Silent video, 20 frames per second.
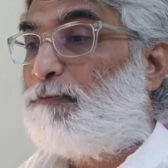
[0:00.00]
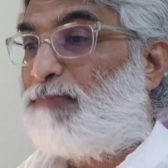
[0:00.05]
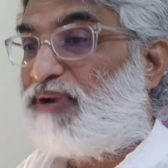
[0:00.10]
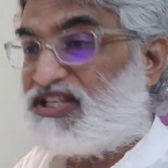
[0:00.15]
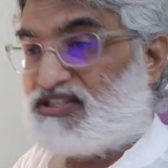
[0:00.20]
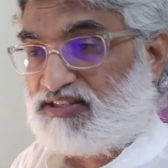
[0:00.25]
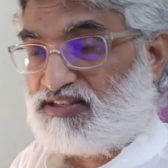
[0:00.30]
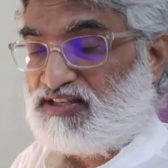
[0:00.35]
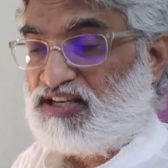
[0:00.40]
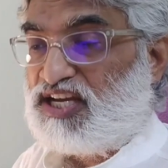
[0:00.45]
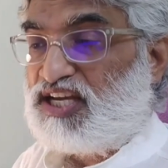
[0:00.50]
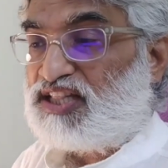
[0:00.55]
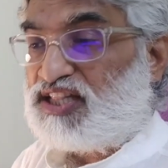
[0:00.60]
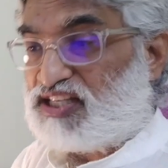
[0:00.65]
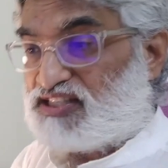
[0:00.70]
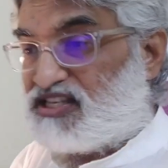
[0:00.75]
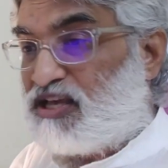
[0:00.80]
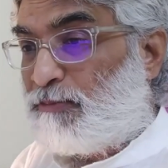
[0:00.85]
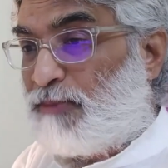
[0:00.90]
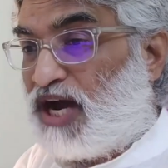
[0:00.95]
bliss, the
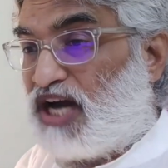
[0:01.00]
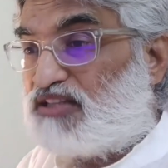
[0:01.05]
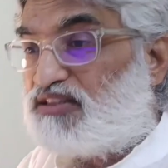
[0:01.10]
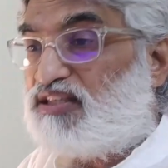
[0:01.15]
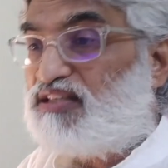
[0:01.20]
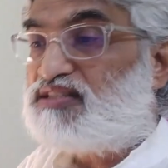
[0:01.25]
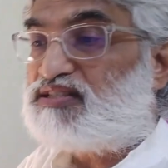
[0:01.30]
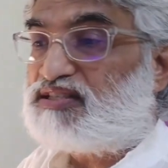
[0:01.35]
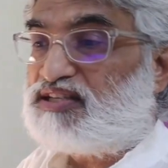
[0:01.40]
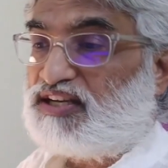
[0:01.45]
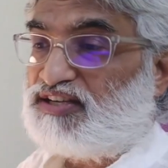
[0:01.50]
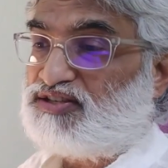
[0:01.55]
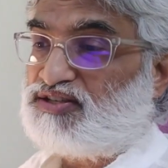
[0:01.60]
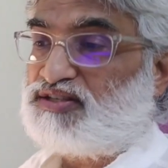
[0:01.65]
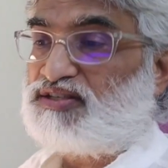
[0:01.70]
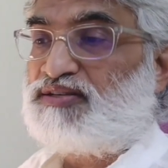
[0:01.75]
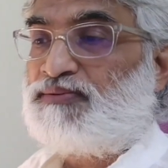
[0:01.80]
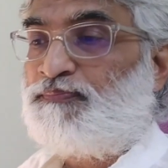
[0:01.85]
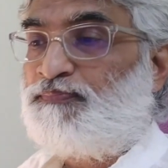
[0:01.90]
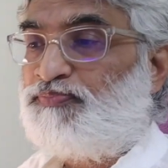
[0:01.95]
samadhi
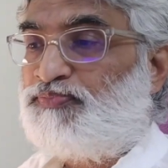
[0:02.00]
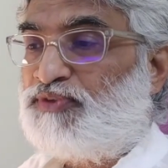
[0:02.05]
state,